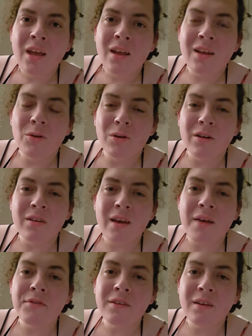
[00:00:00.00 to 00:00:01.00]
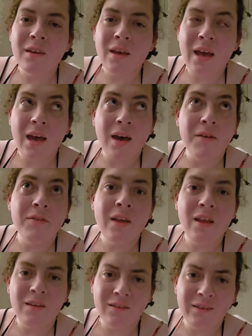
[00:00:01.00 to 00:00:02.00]
In order to have
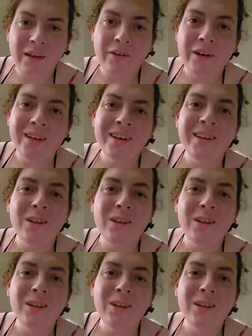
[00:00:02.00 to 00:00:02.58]
hysteria,